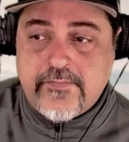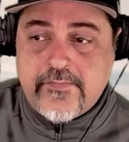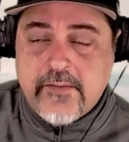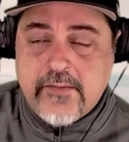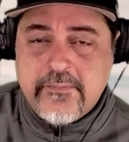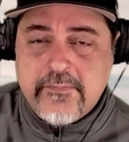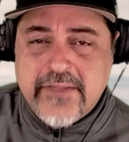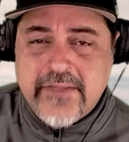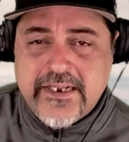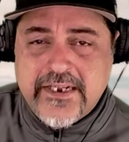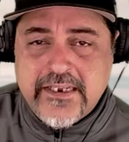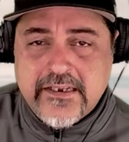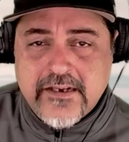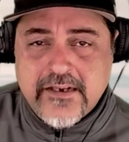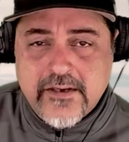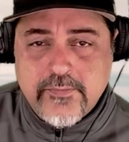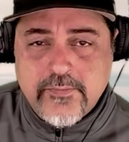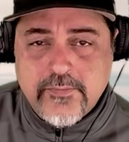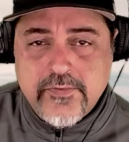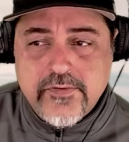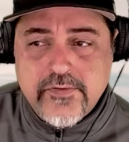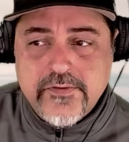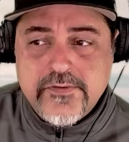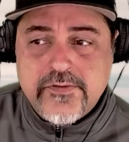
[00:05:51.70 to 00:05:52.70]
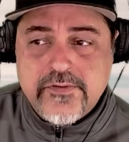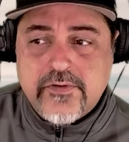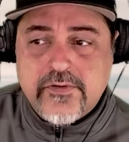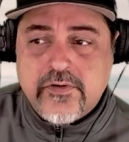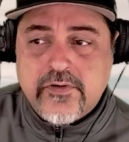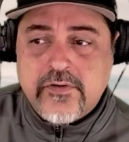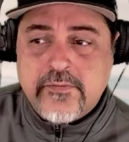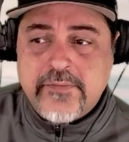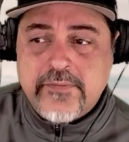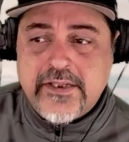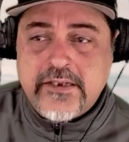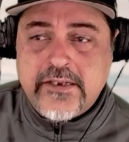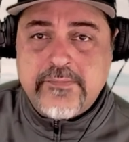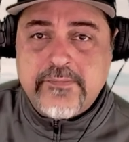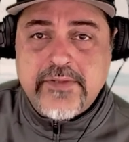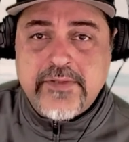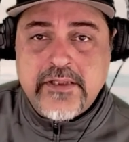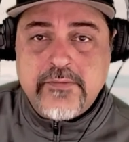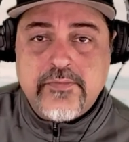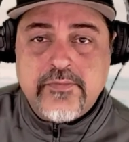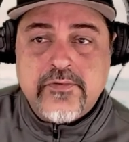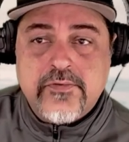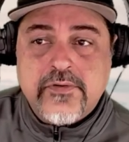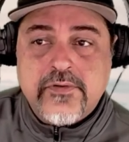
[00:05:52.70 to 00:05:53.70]
many couples or many
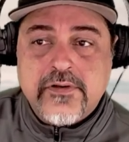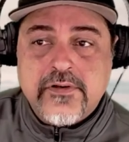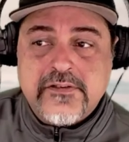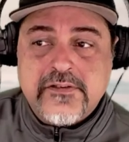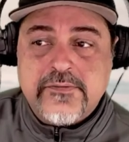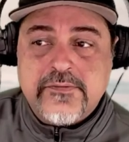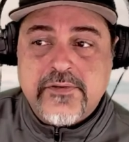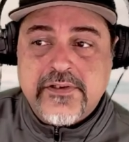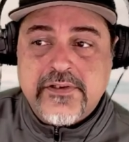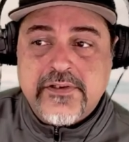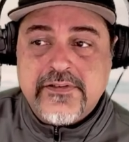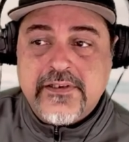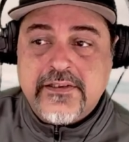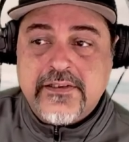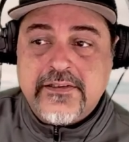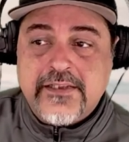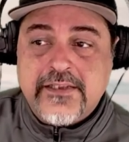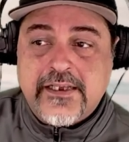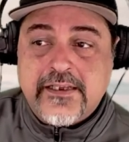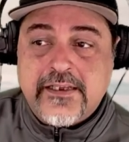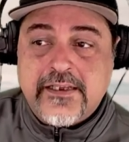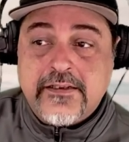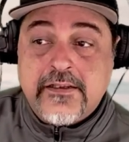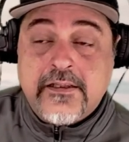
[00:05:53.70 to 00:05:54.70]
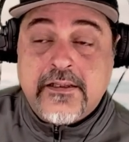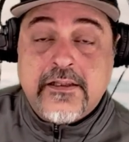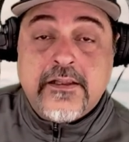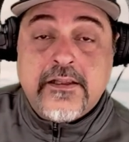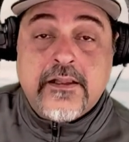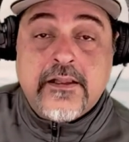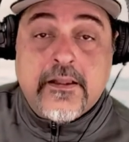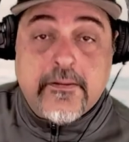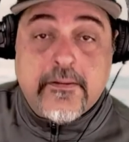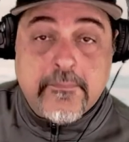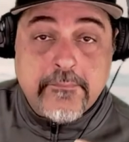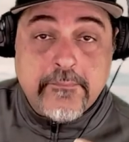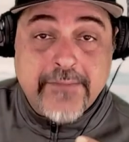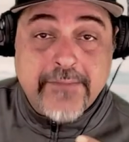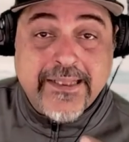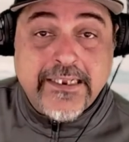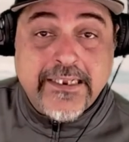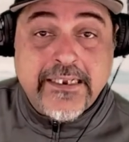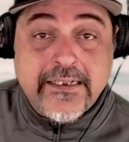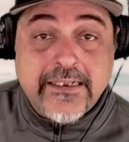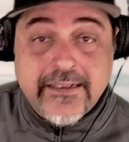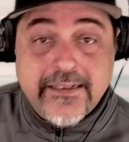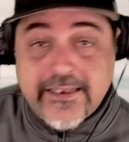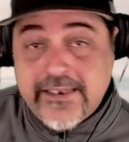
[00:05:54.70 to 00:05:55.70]
people are expressing that
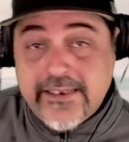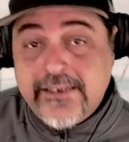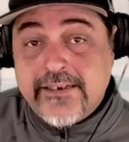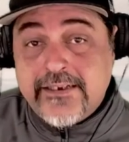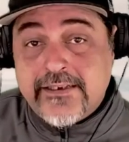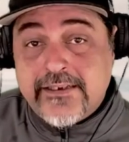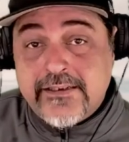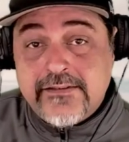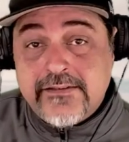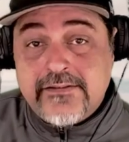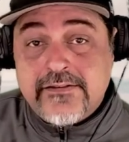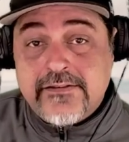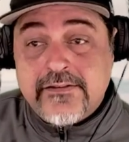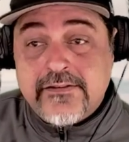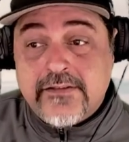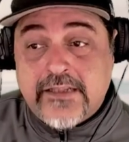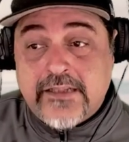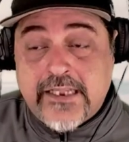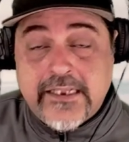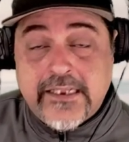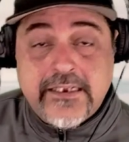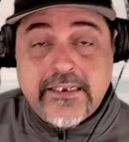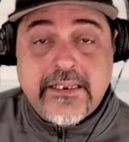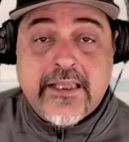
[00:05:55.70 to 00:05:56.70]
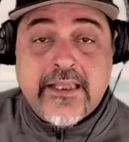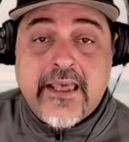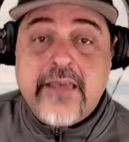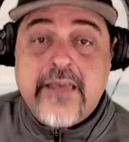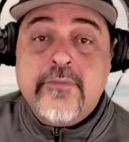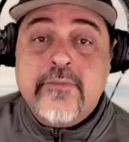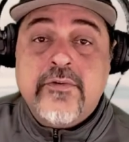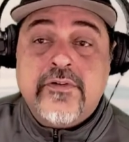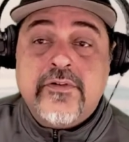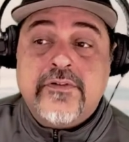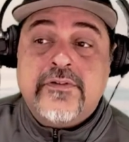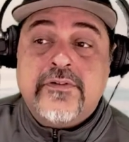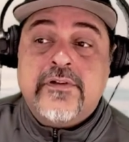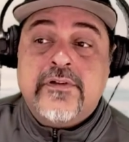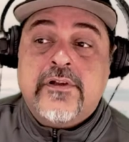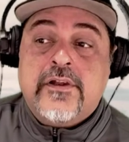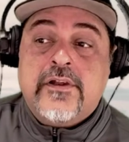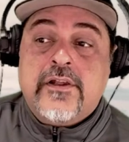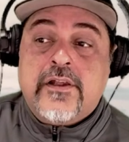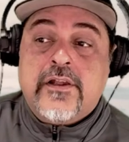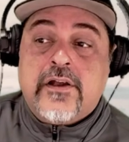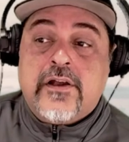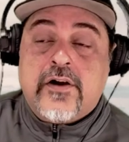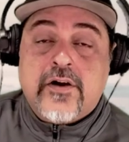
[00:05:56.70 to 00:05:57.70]
many ladies, lady gamers,
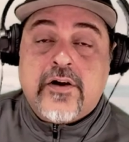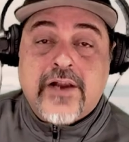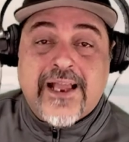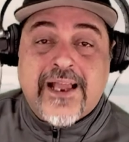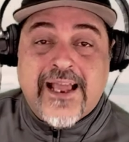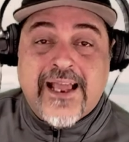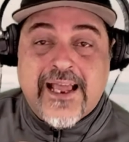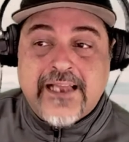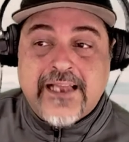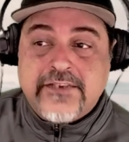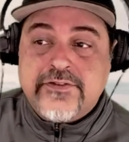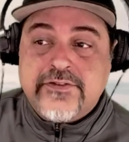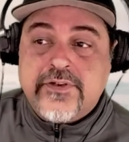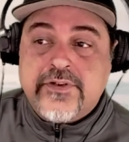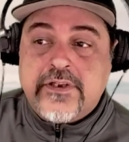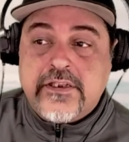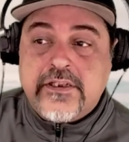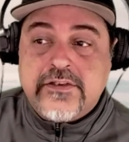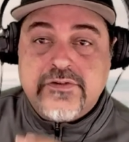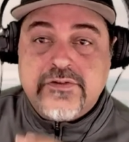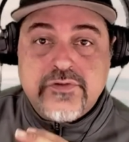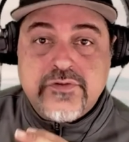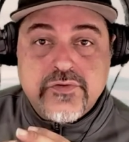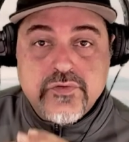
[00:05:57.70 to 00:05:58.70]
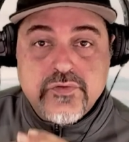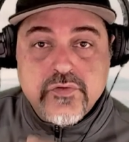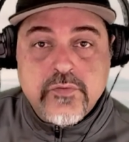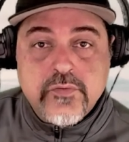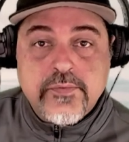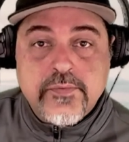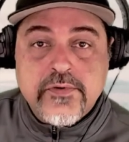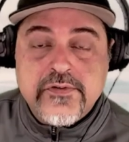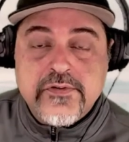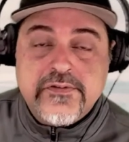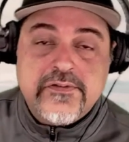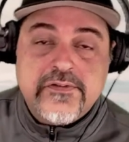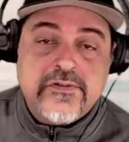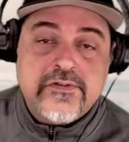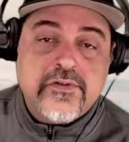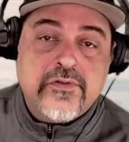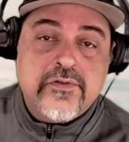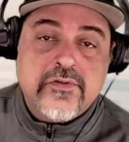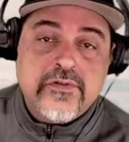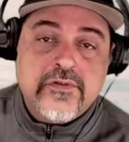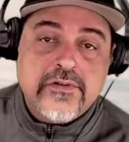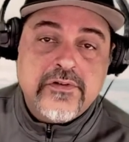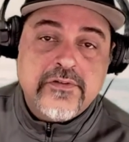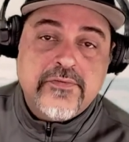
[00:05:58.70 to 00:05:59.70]
are actually super
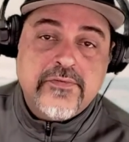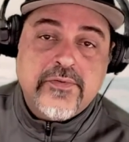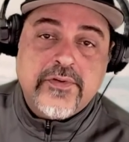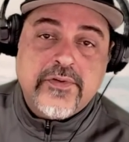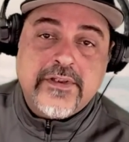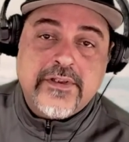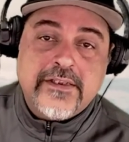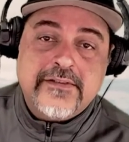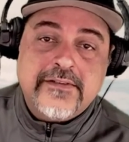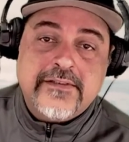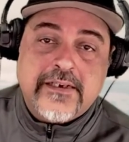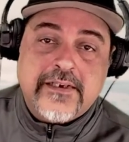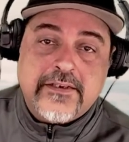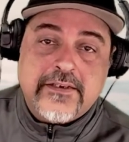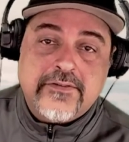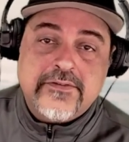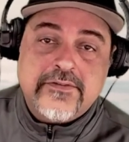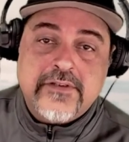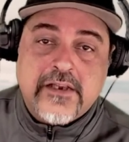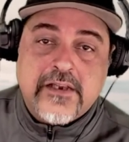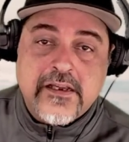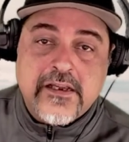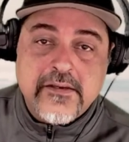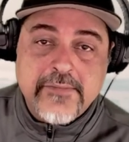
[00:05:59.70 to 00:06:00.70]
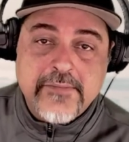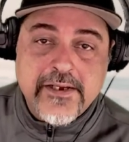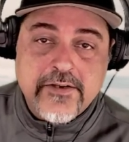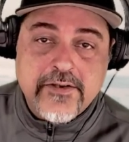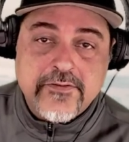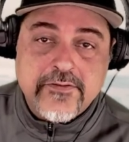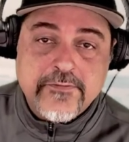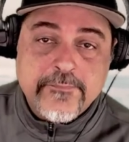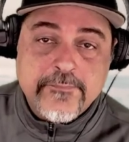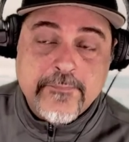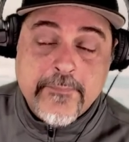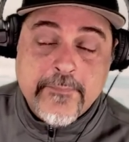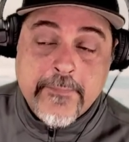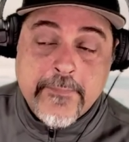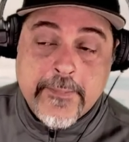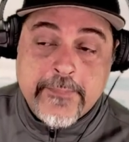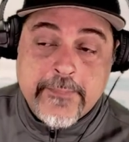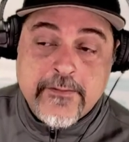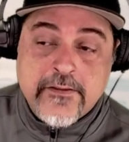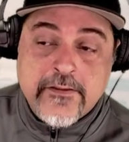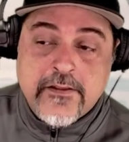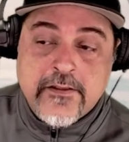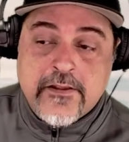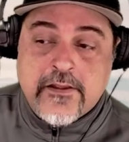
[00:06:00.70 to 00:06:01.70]
stoked for this title to come out.
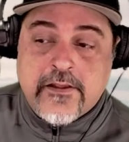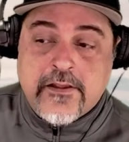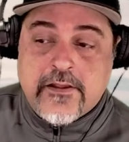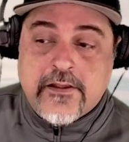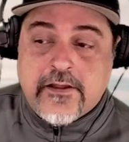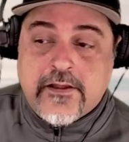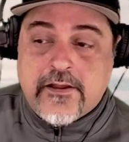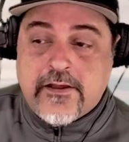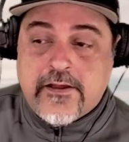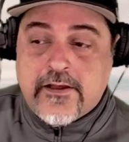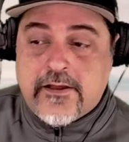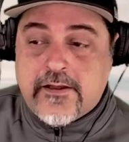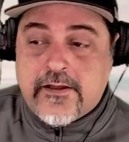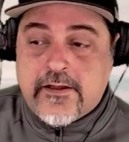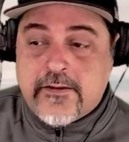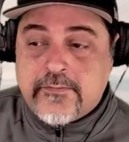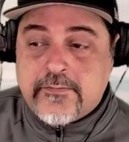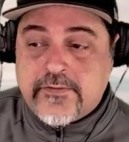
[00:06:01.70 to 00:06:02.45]
Um,